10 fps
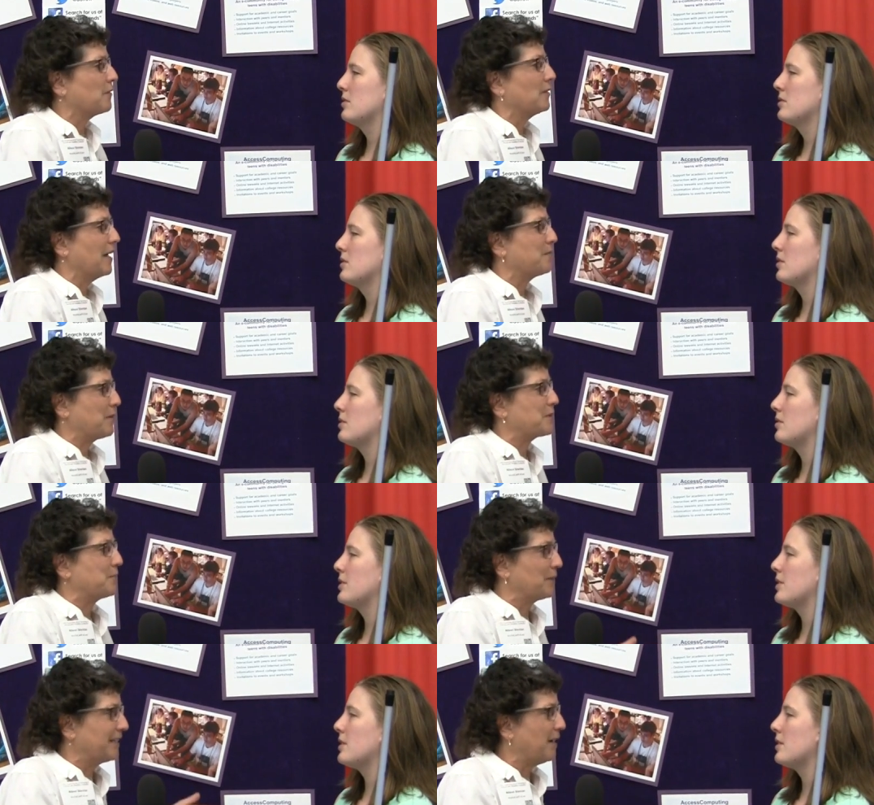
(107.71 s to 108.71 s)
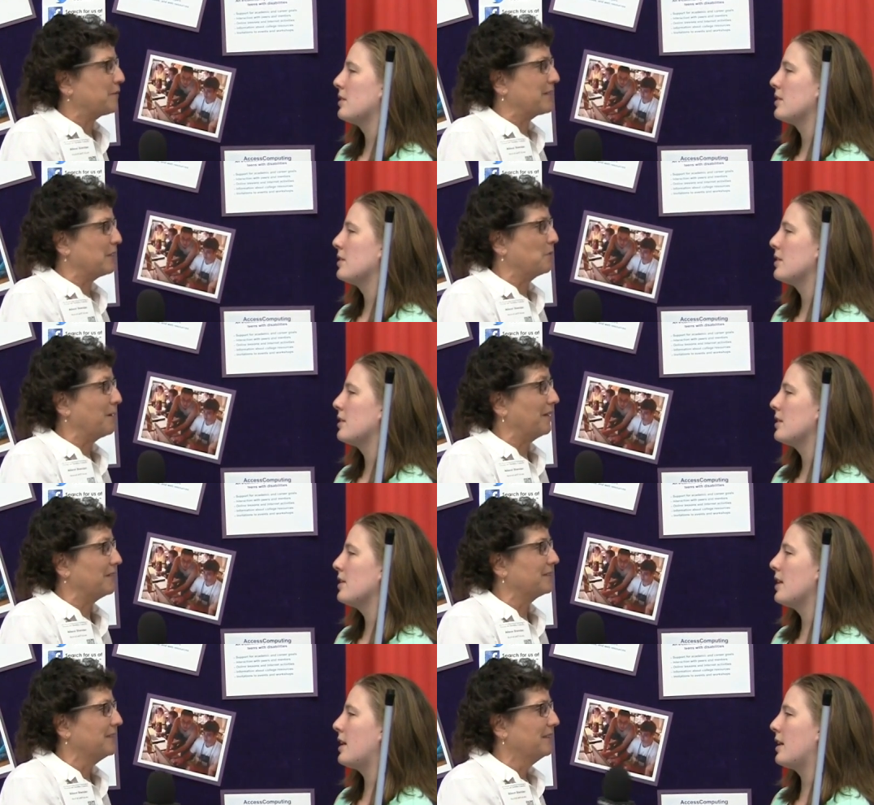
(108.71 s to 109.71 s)
Speaker 1: underlying principle in everything you
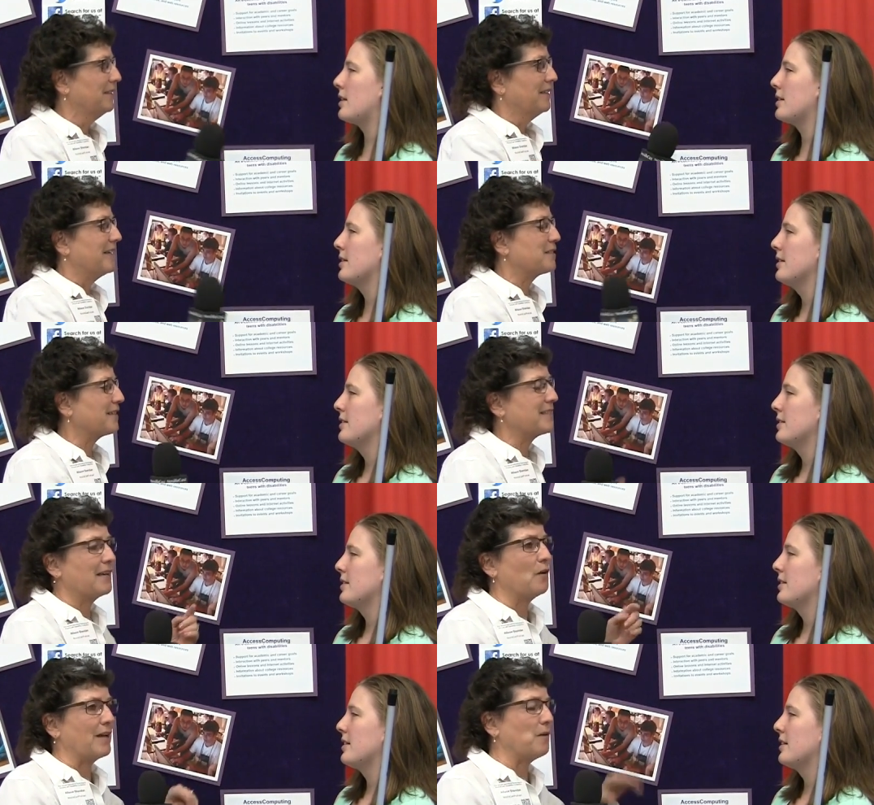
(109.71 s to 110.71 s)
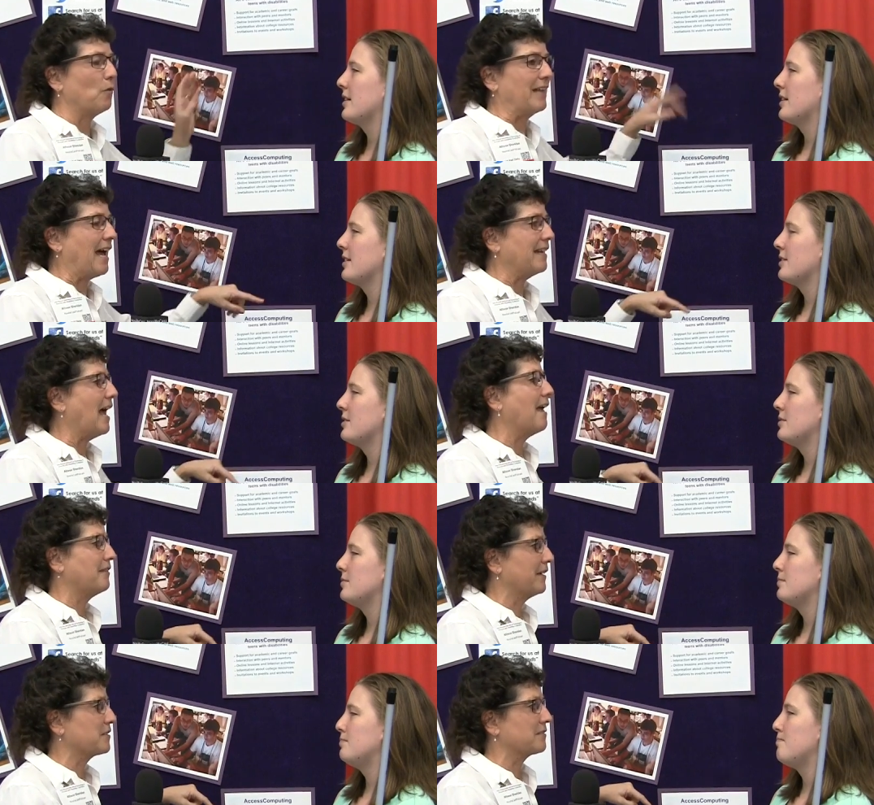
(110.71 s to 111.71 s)
build. Yeah. It's like saying, okay, we'll add
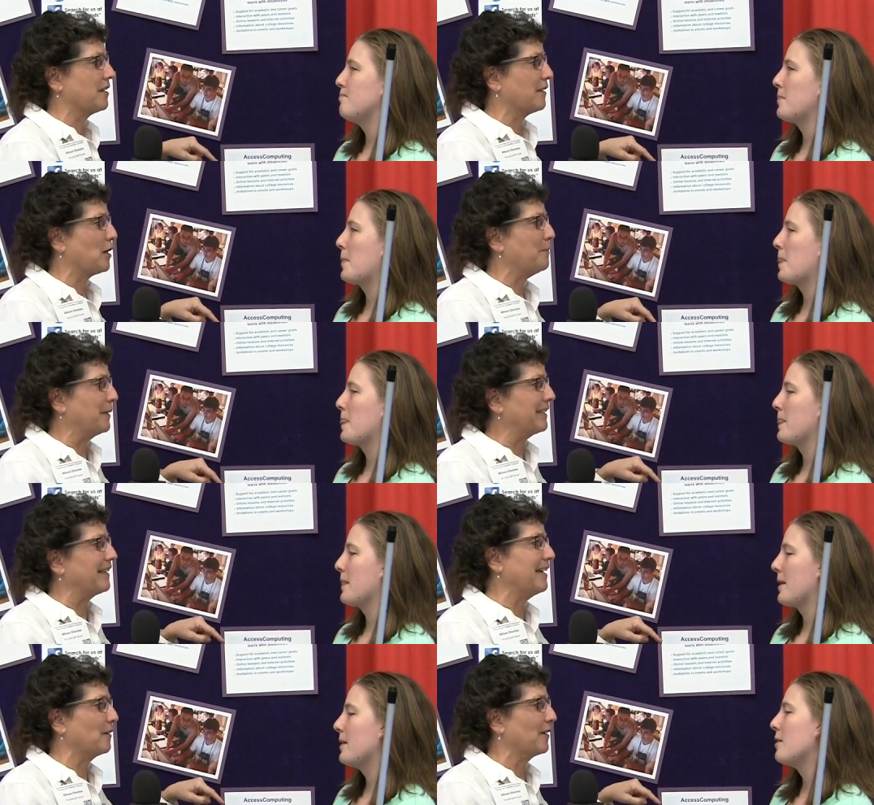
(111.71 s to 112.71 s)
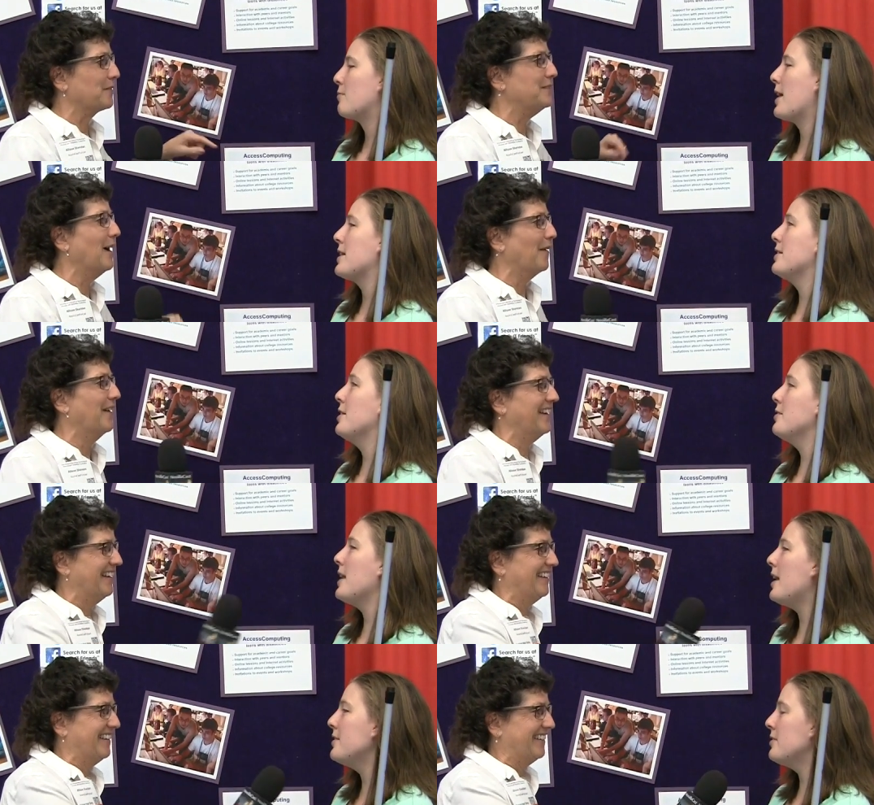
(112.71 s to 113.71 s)
ethics to to the company later. Right. No. no
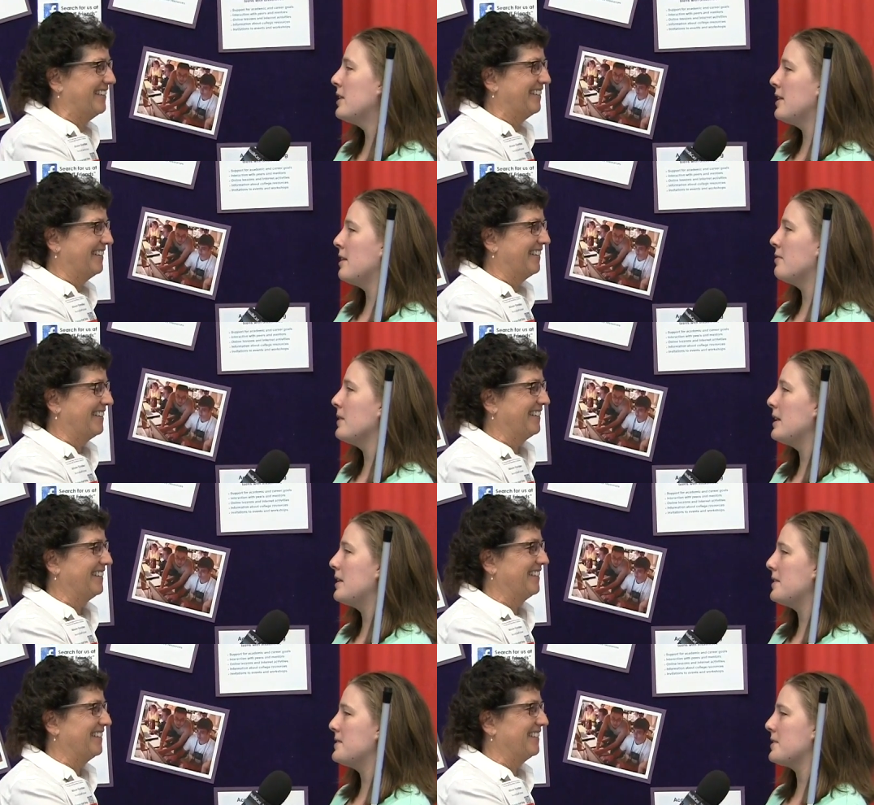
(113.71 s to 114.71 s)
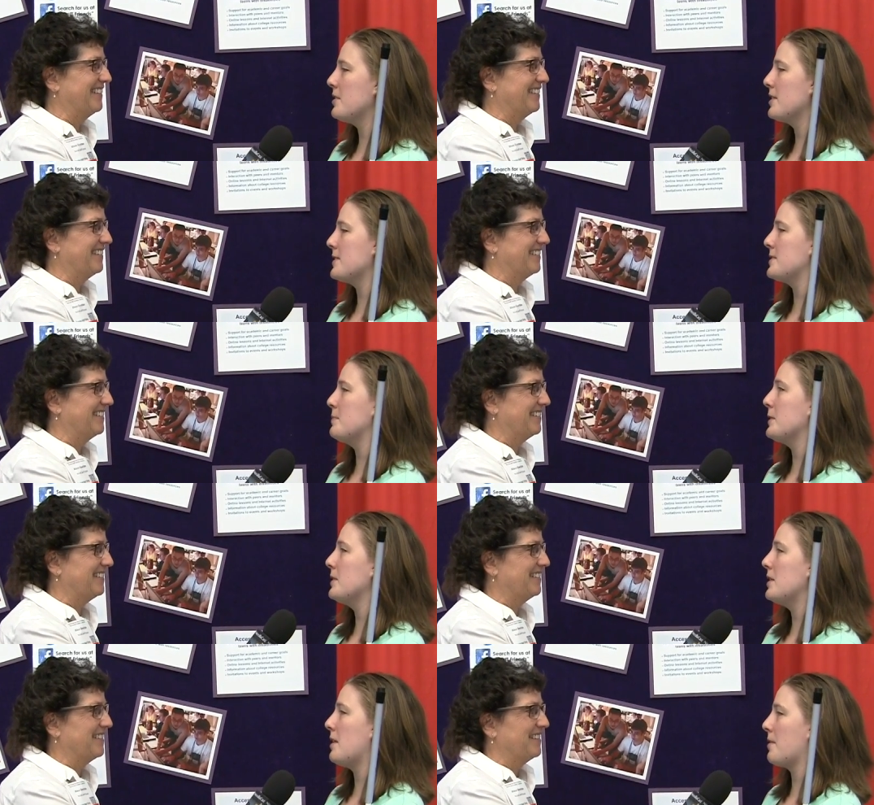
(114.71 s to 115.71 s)
yeah.
Speaker 2: No. And I, and I really consider
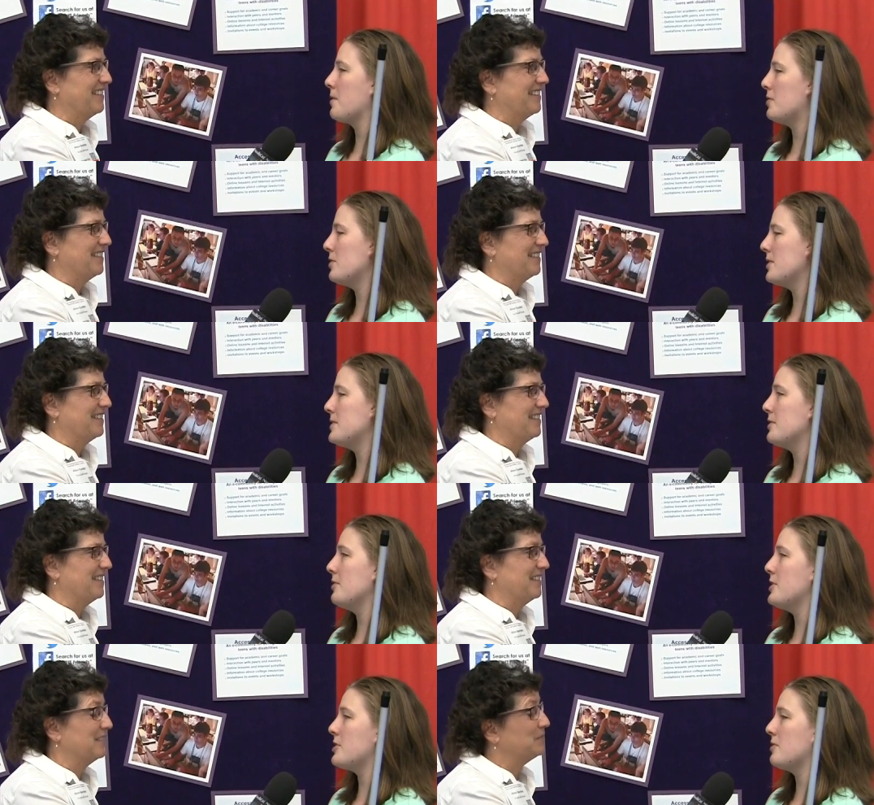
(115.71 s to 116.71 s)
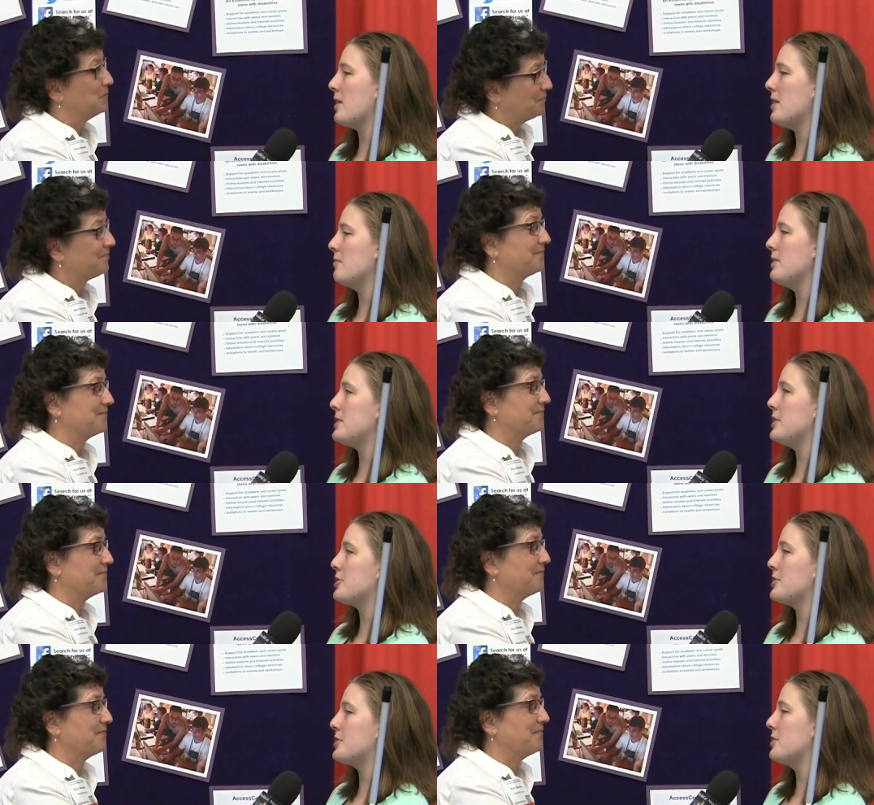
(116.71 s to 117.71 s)
accessibility an ethical consideration, right? And we
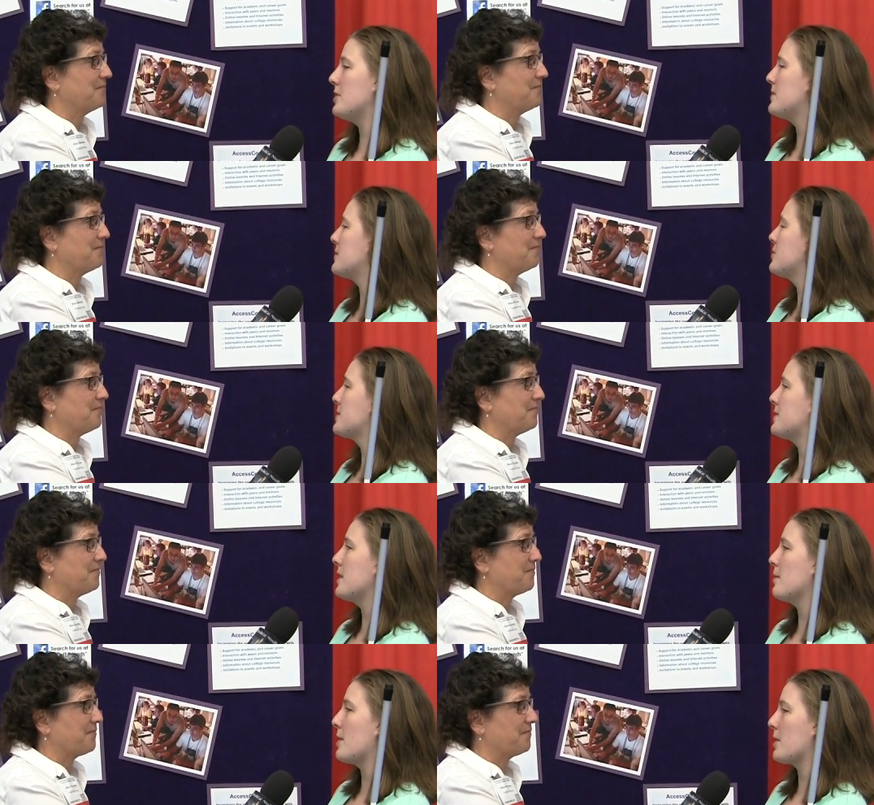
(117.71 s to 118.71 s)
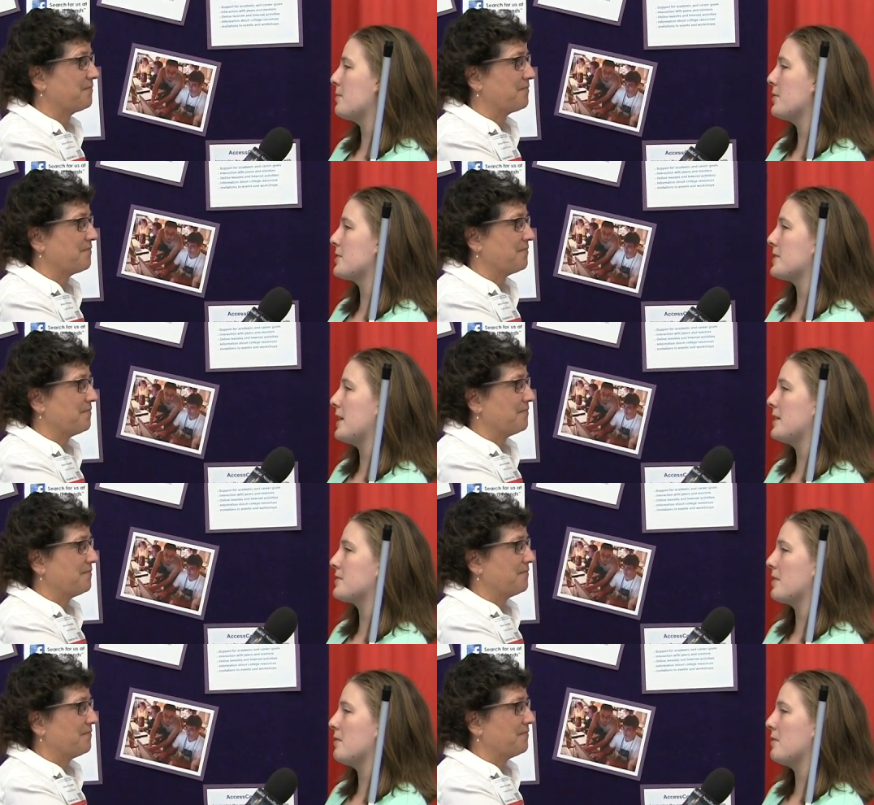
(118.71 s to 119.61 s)
teach students just thinking about computer science,